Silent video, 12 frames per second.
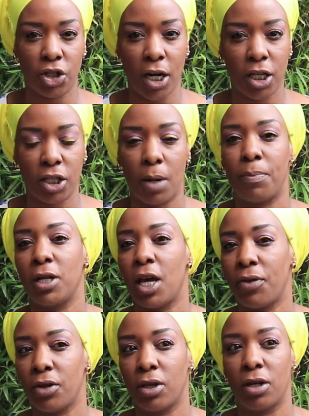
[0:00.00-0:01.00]
a Chinese company,
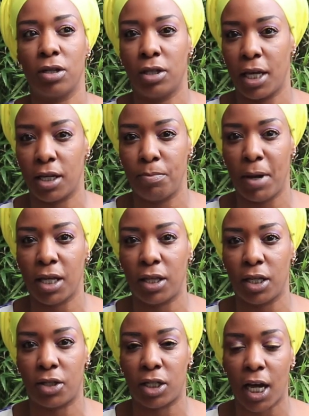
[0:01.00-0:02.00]
I think they make
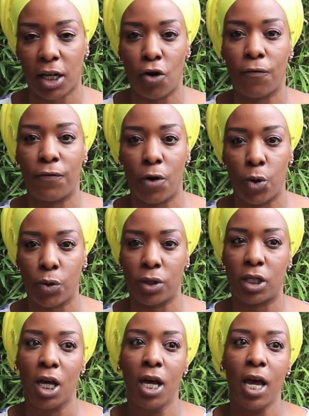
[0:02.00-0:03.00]
these techno
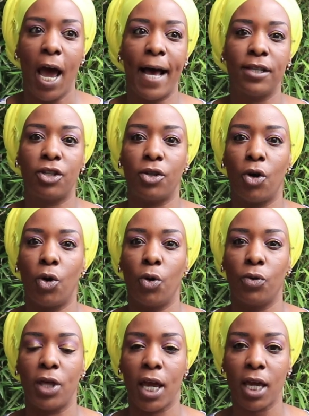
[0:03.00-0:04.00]
phones, and
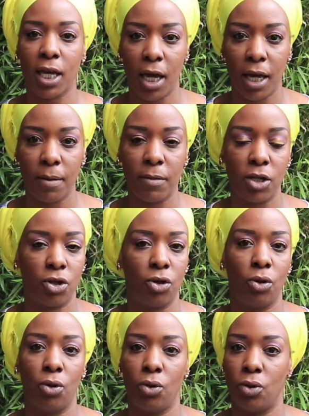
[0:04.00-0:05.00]
so they
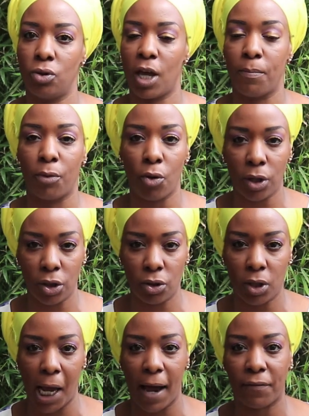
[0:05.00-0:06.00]
broke
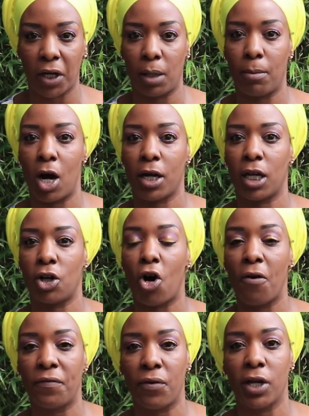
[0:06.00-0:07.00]
into the African market
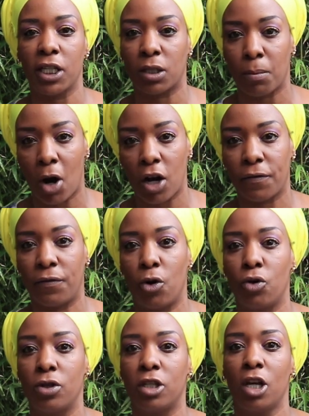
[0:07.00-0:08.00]
offering
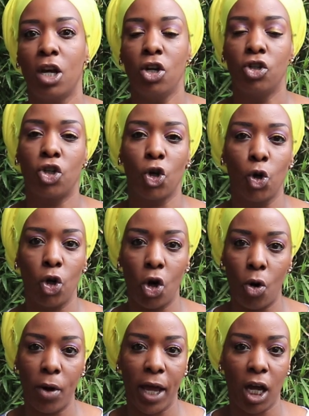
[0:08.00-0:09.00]
smartphones to
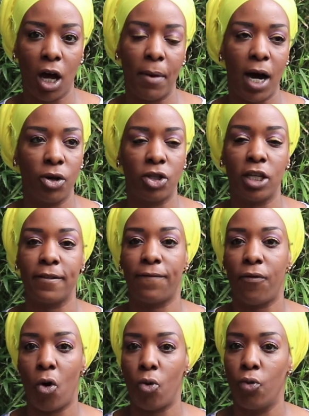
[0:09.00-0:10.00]
low-income houses
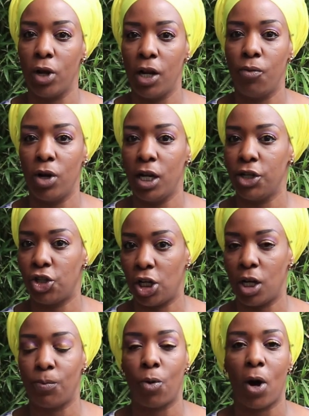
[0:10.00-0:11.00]
for really, really
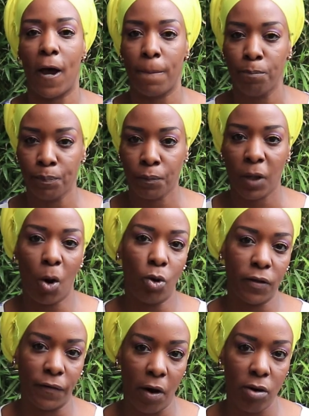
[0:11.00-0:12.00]
cheap, where it
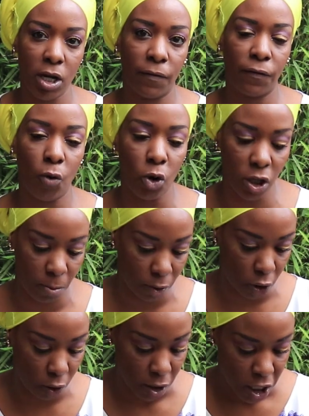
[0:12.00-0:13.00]
was very
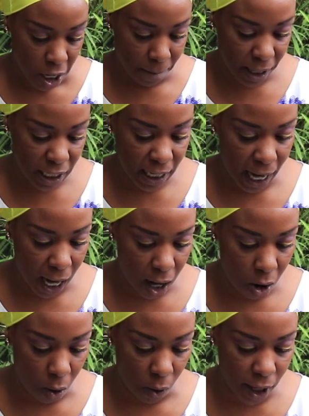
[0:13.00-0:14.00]
affordable. But
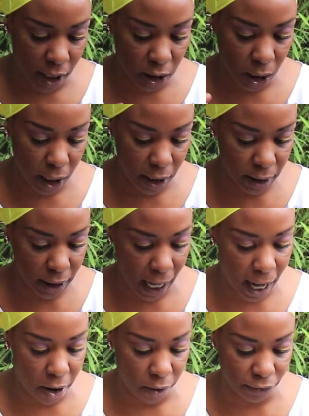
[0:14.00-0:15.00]
now it turns
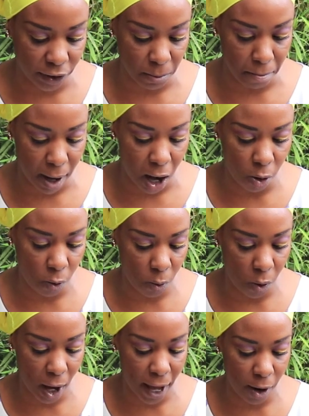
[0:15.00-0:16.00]
out that
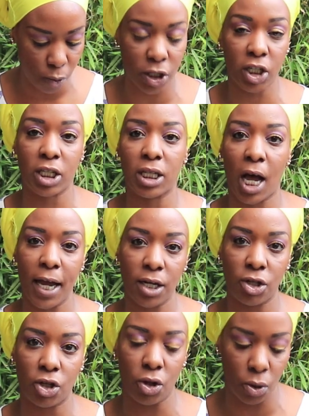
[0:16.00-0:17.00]
malware which
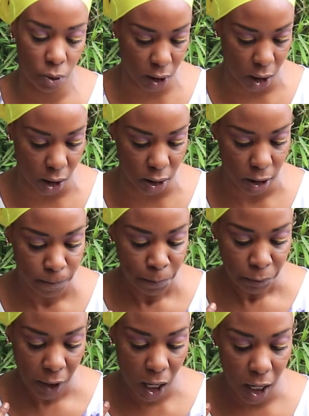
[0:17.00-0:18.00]
signed users
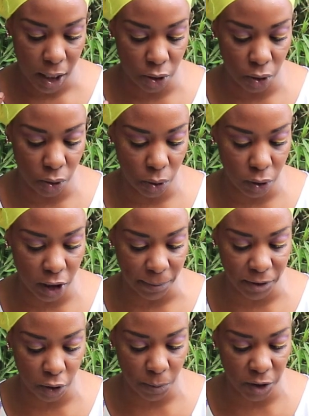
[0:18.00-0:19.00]
to
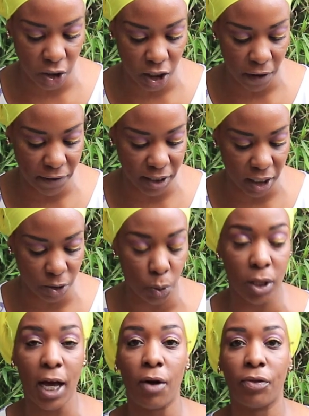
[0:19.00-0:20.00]
subscription services
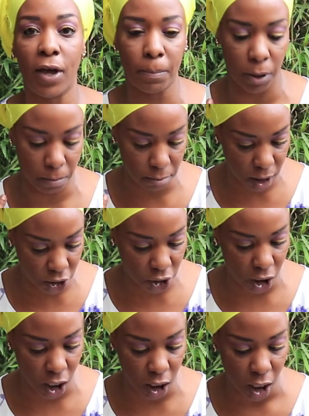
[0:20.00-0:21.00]
without their
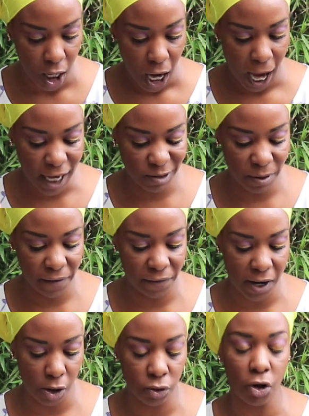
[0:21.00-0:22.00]
permission has been
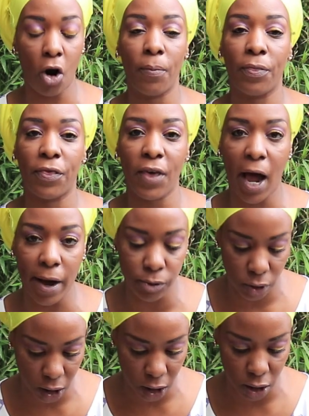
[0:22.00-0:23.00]
found on
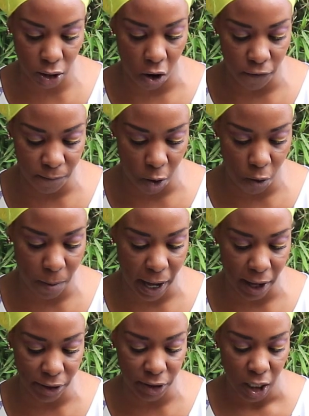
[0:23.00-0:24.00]
thousands of
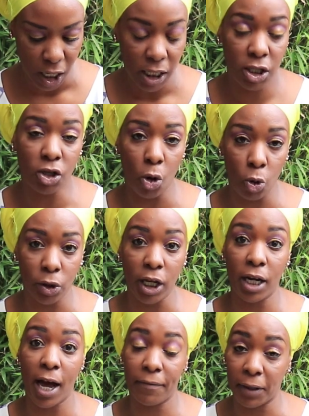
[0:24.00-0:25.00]
mobiles sold
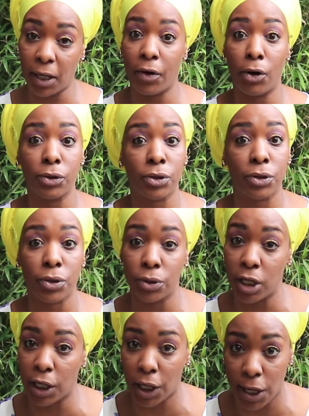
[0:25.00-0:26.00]
in Africa. They're also
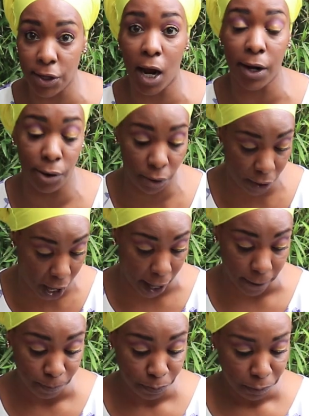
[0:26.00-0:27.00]
sold in Kenya, I know
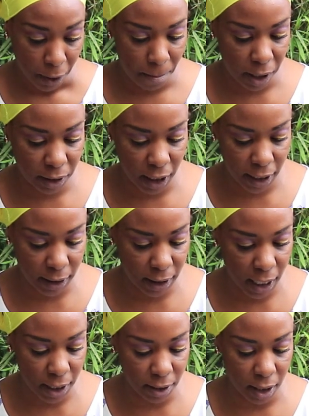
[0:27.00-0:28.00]
that. But they
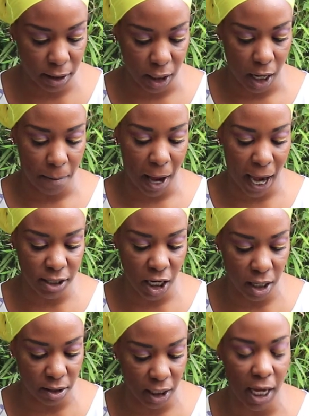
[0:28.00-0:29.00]
say that
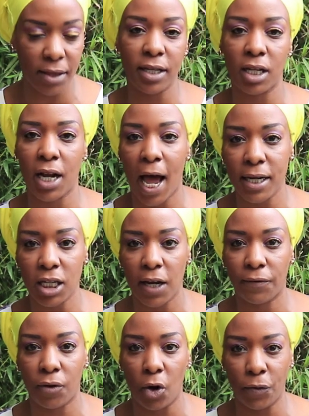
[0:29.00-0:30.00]
there's an
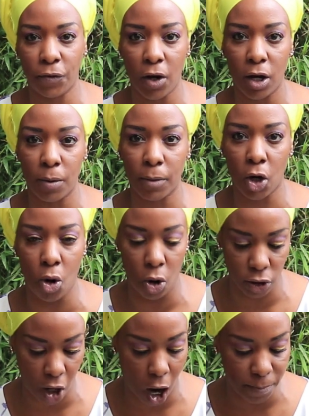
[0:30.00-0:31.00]
anti-fraud firm
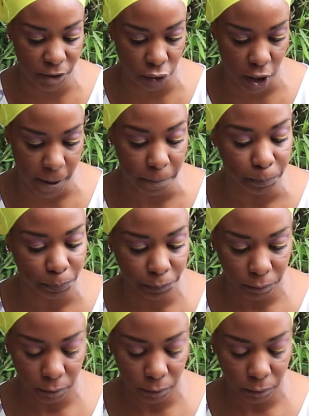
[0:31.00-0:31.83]
called Upstream,